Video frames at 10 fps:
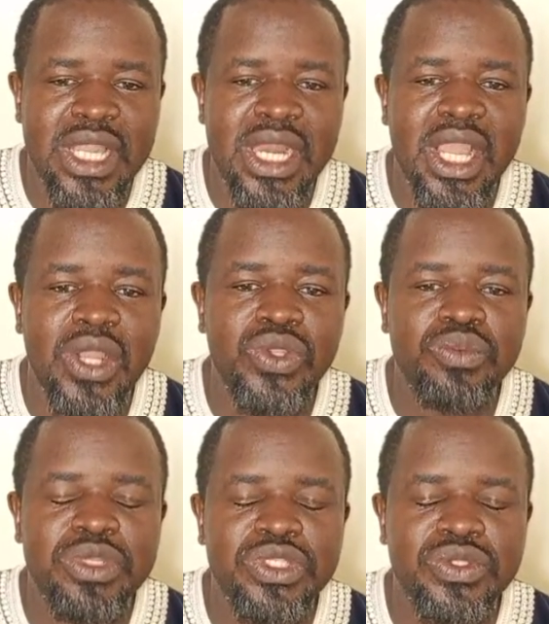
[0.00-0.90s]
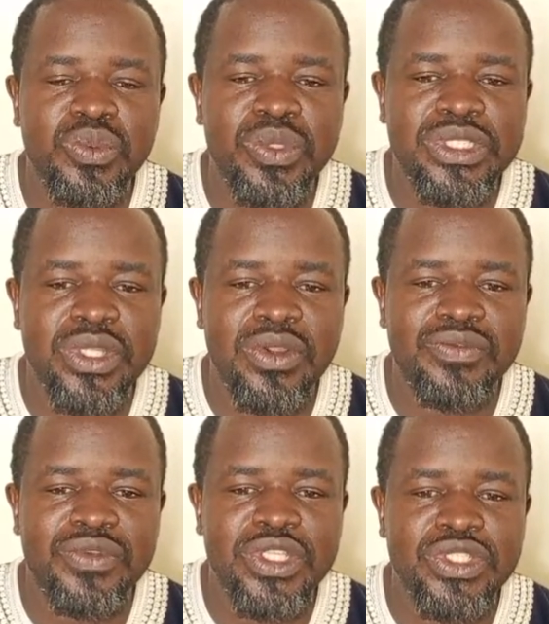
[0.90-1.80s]
And how you measure the waist
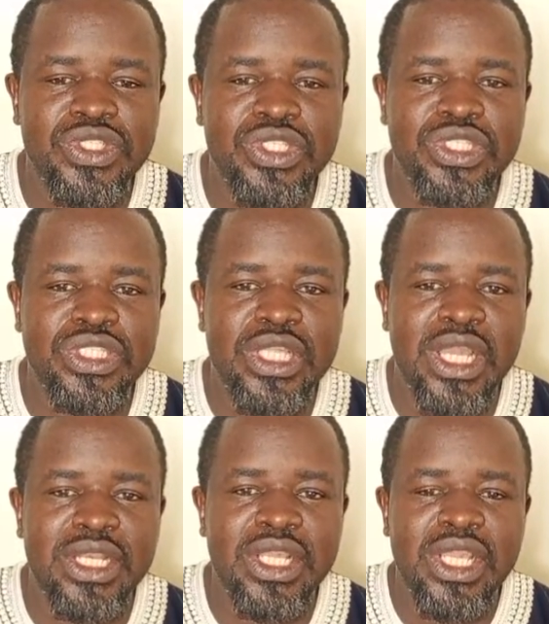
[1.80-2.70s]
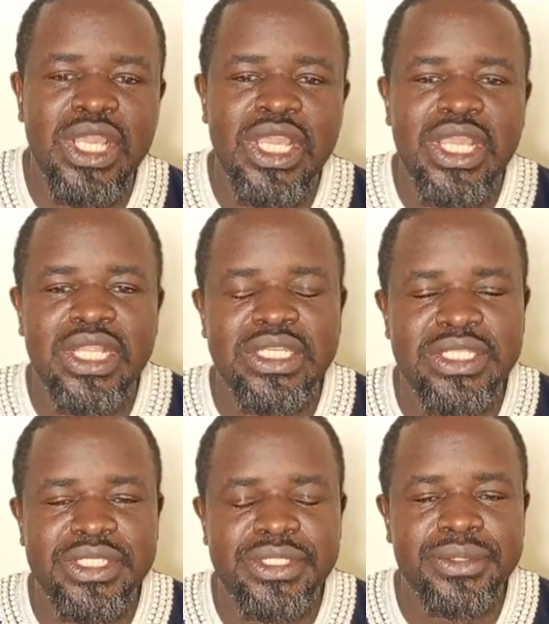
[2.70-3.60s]
circumference is that
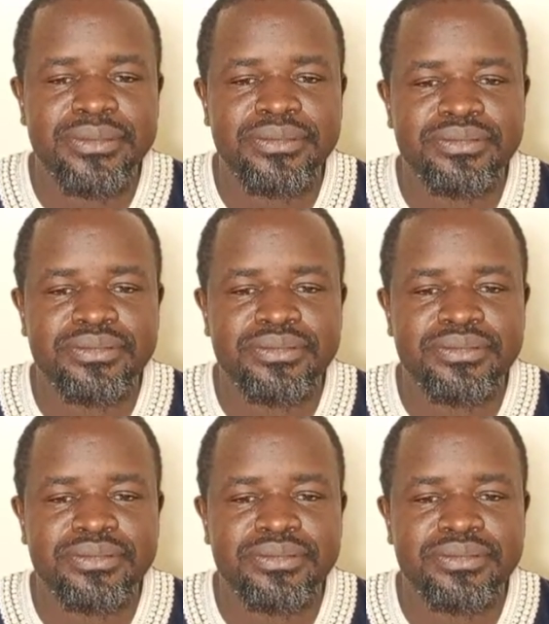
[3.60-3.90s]
the